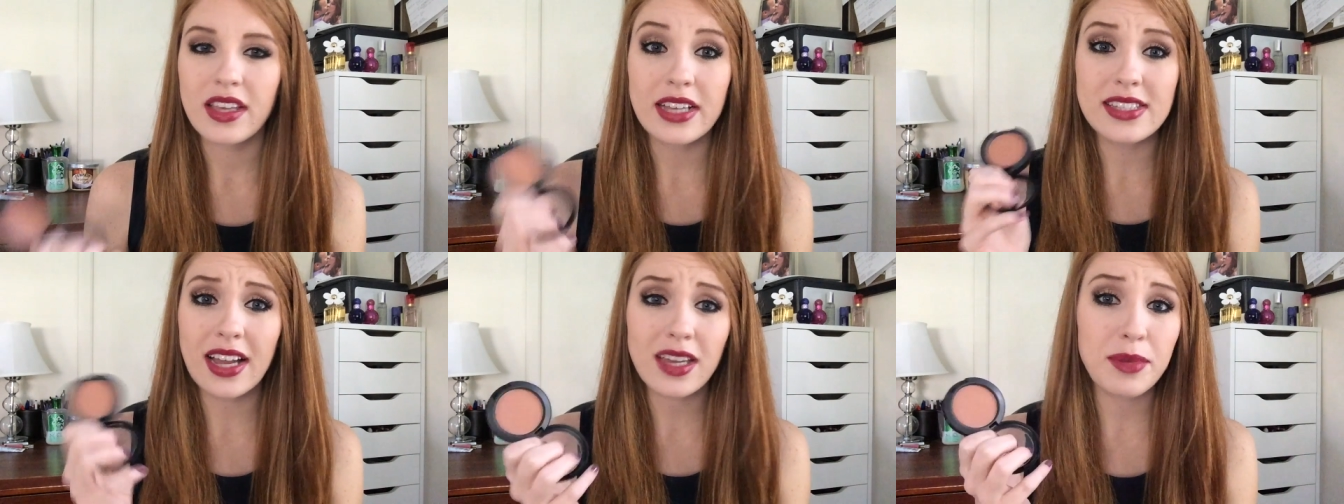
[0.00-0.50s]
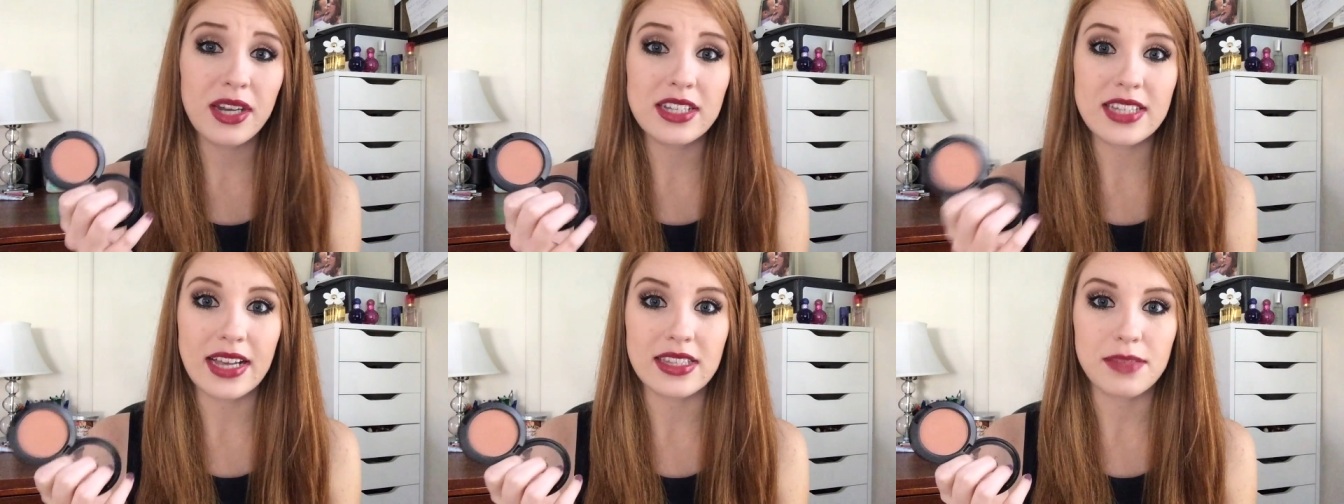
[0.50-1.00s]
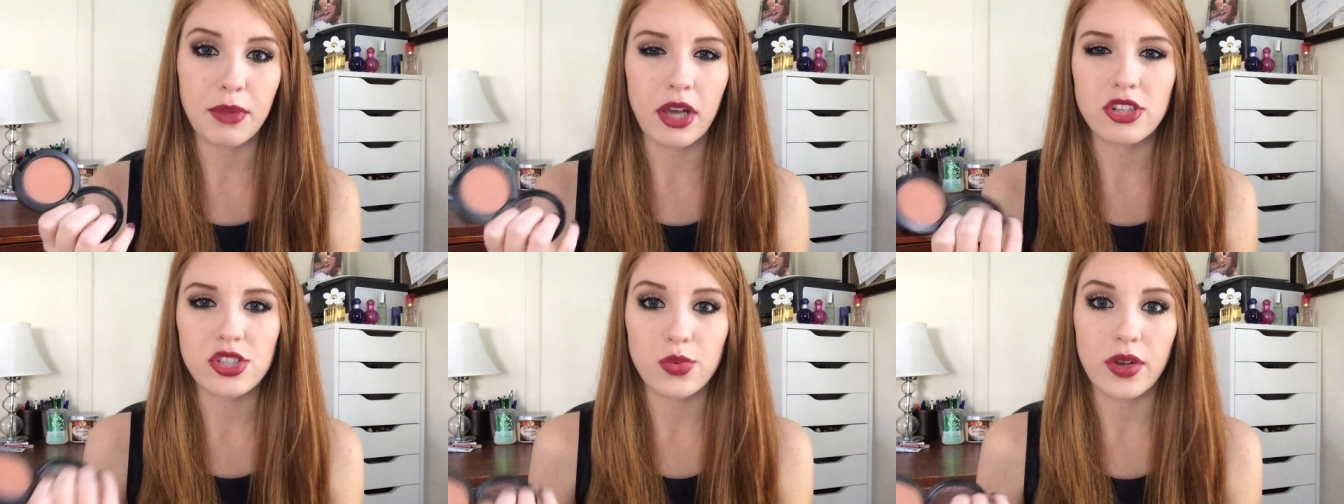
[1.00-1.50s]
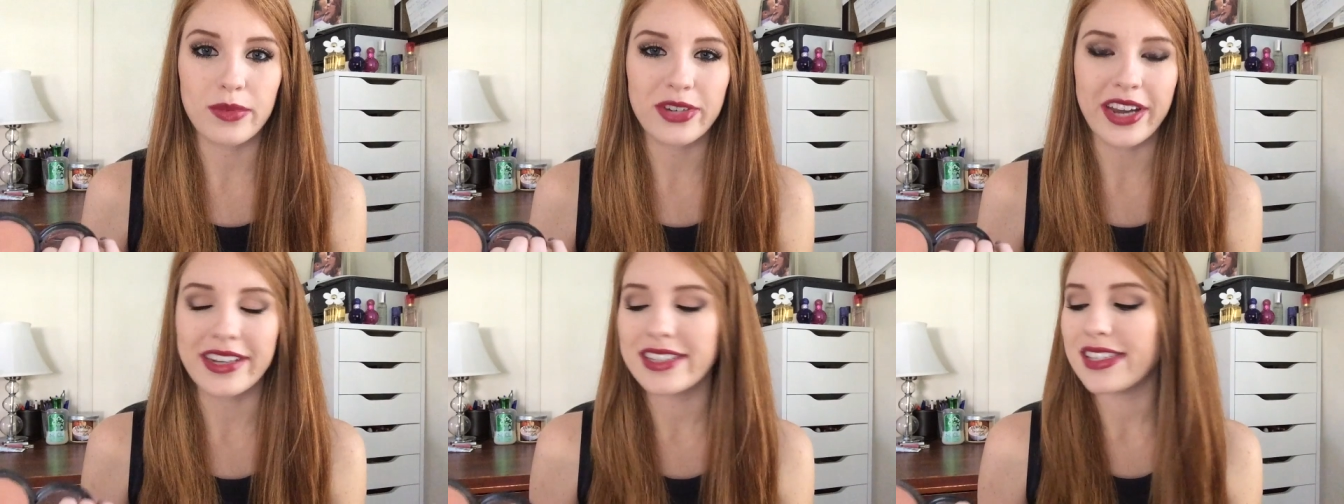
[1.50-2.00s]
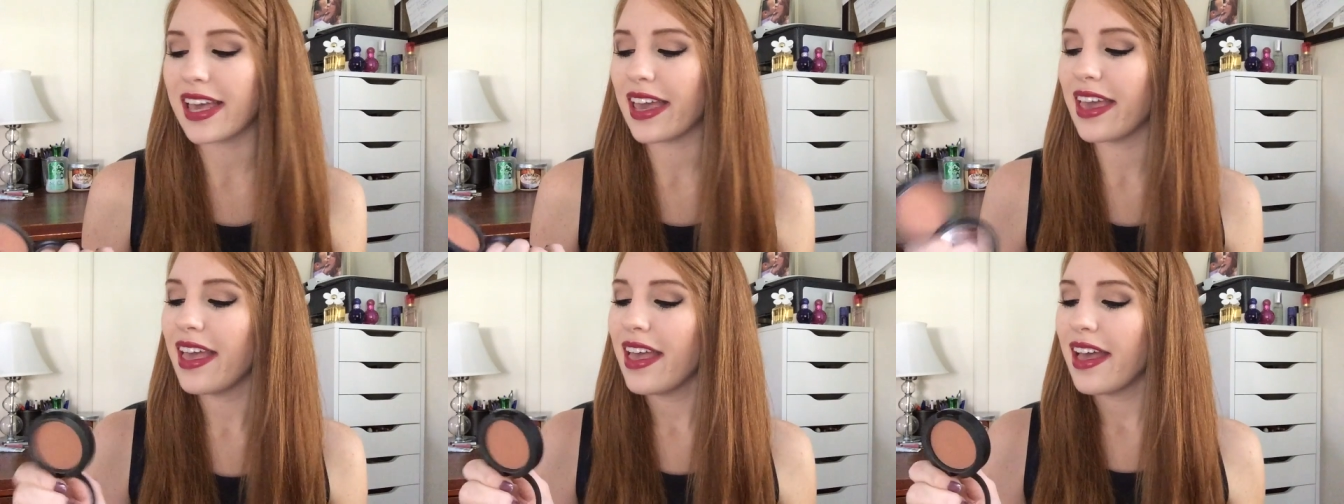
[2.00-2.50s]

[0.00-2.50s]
It's not going to be an intense blush is what I'm trying to say.